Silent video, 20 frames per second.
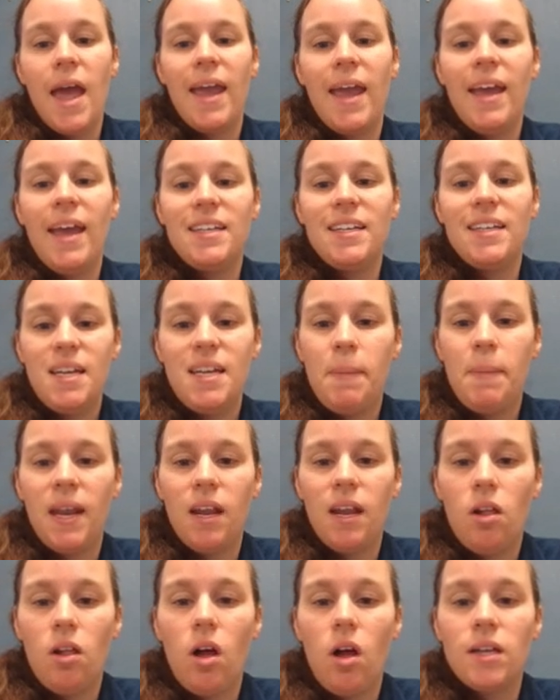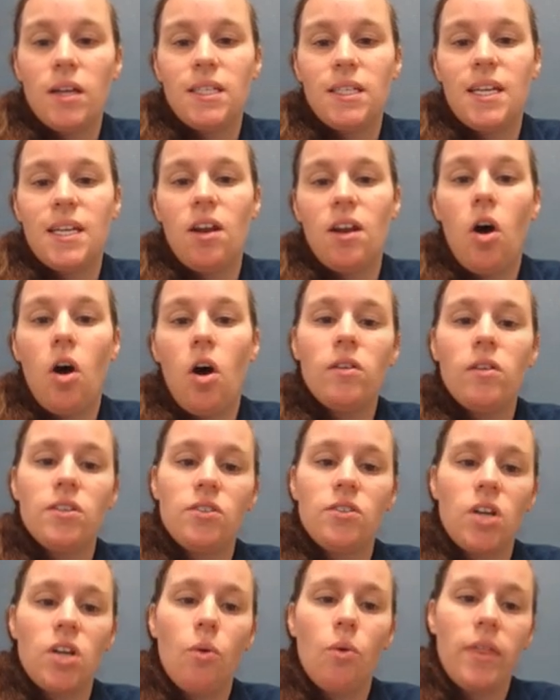And dependent clauses can
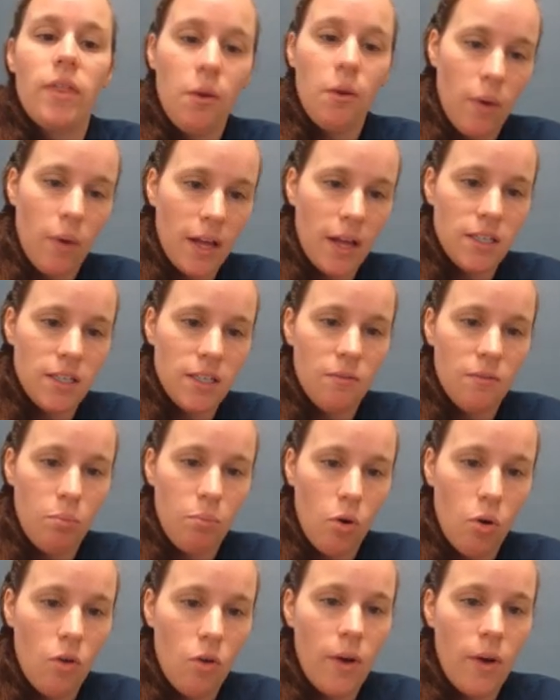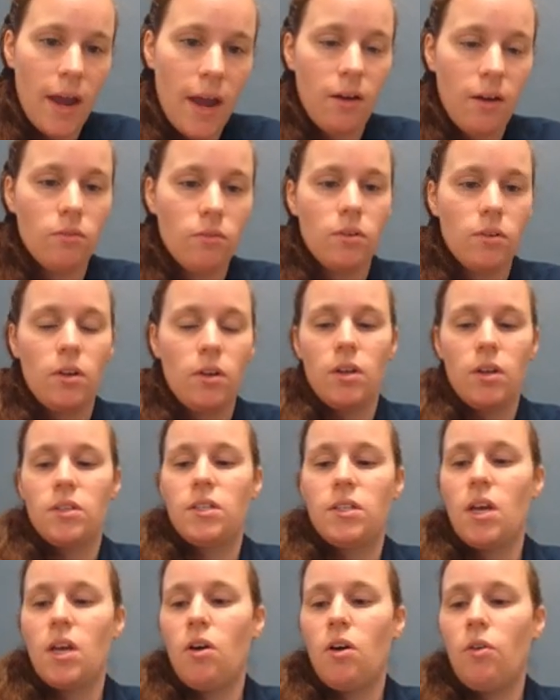also start with a relative pronoun.
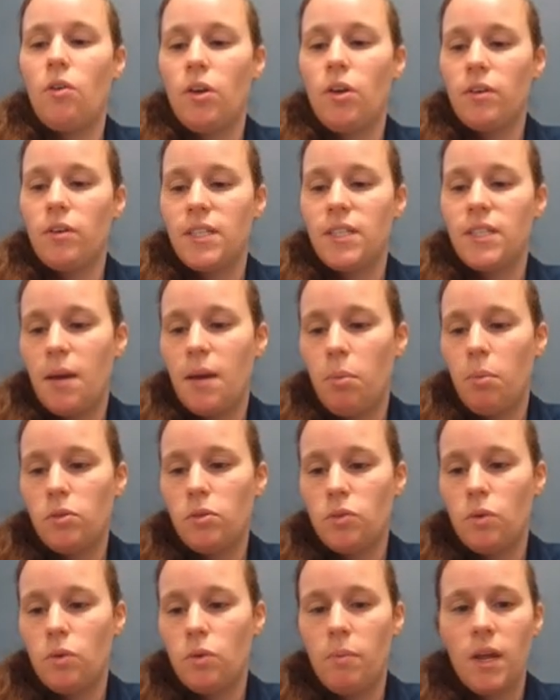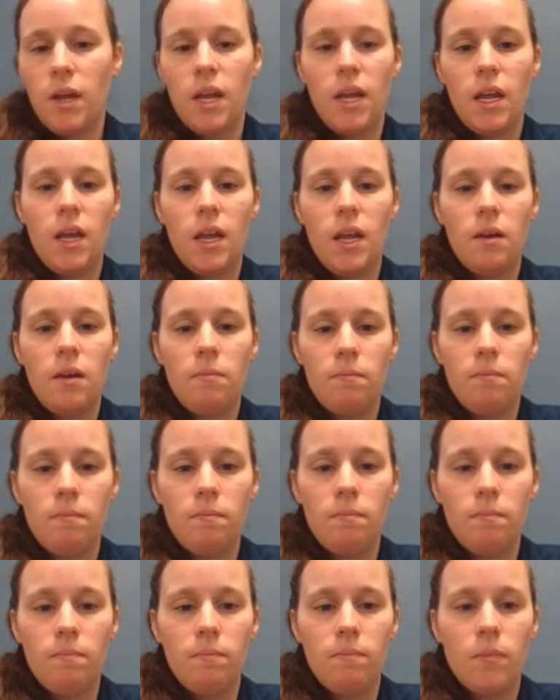So your examples would be
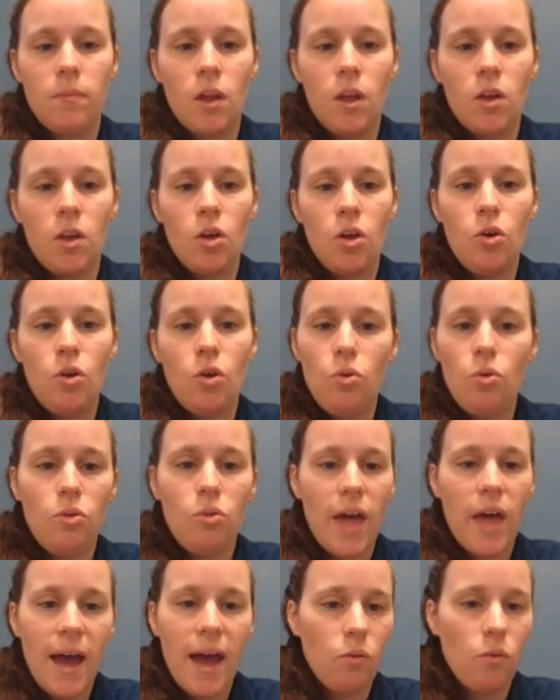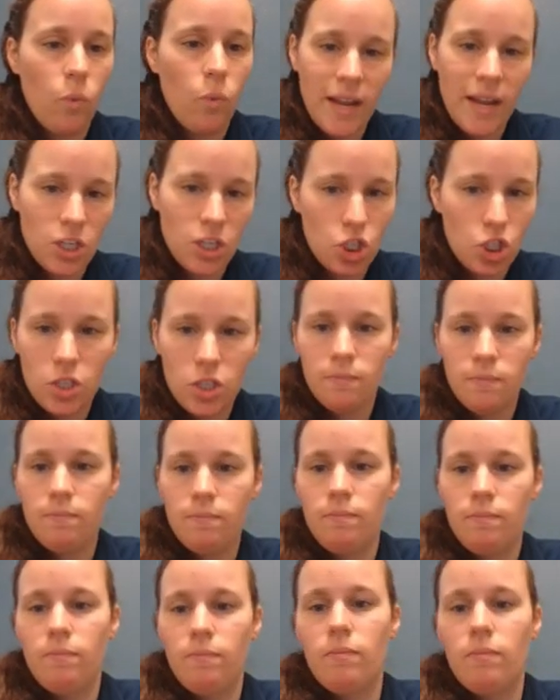who, that, which.
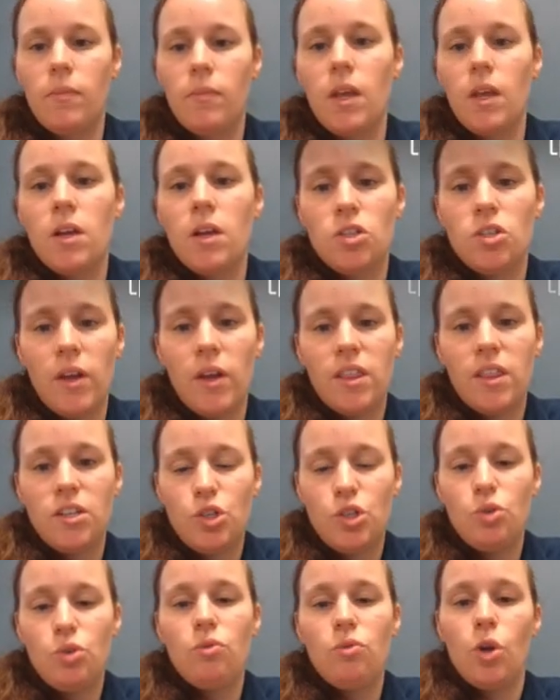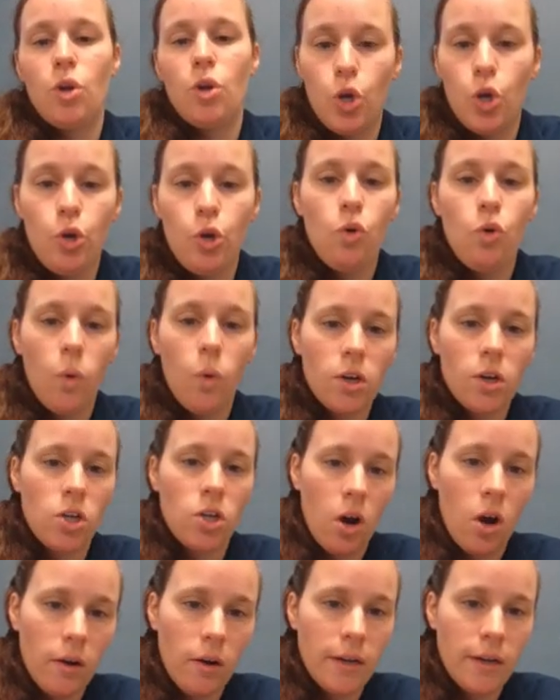So like the student who worked
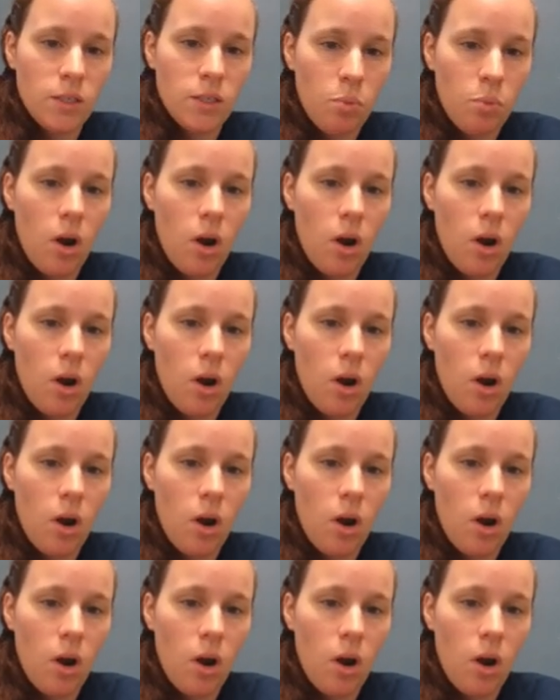hard on his